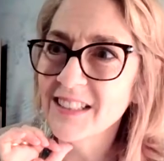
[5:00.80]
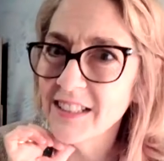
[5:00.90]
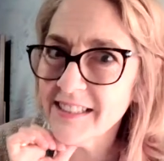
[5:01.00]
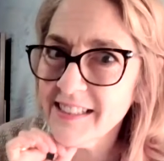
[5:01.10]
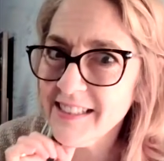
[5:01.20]

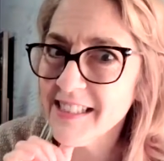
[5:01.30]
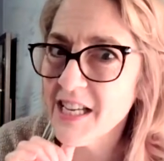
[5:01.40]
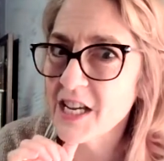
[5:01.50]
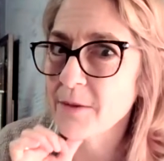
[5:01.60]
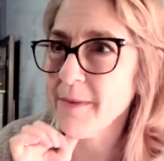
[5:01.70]
listens to
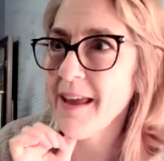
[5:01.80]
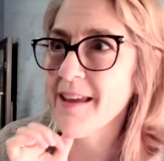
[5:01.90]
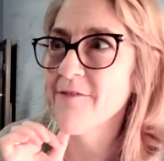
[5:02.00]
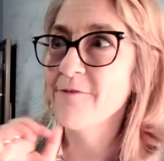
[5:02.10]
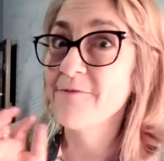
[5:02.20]
him
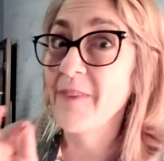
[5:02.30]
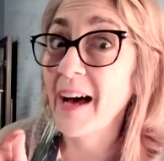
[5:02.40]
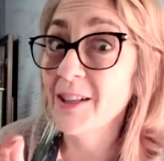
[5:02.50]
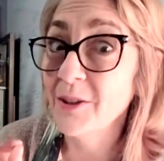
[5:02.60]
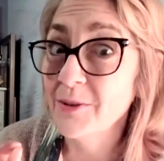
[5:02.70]
and
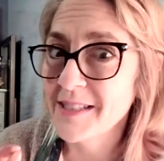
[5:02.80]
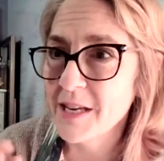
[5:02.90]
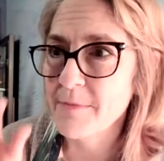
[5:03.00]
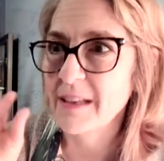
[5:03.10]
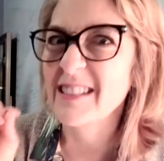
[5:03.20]
follows
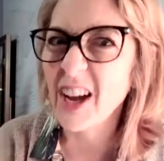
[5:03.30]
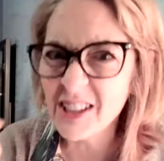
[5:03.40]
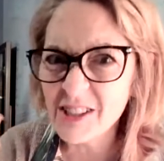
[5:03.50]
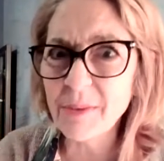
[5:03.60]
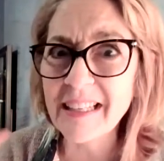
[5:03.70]
him and
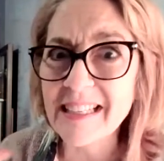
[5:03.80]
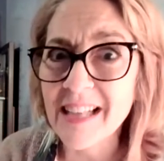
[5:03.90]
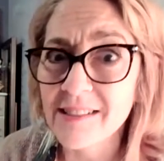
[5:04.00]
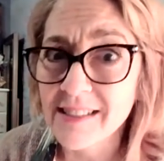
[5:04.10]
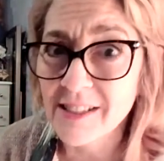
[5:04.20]
does what he
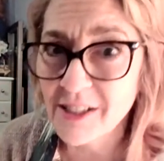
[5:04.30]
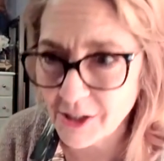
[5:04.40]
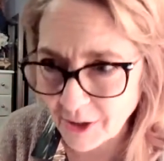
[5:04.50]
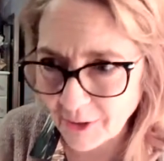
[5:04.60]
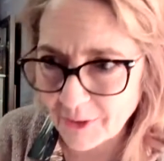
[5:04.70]
tells us to
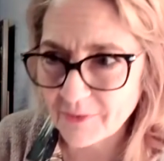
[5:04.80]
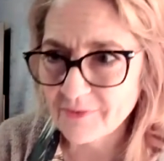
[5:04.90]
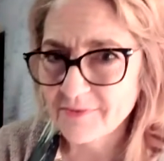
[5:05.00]
do,